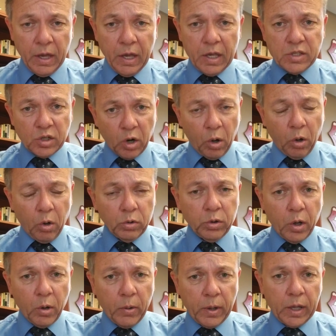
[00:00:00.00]
is an all
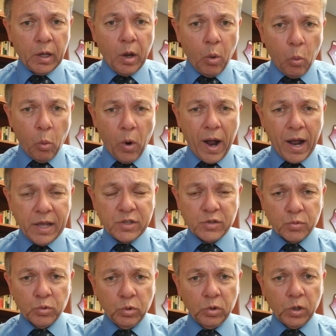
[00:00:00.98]
knowing, wise
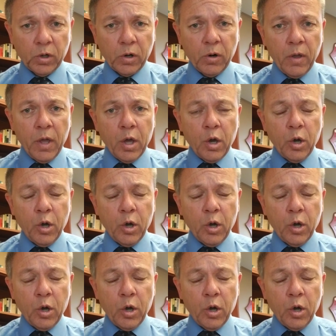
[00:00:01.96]
ruler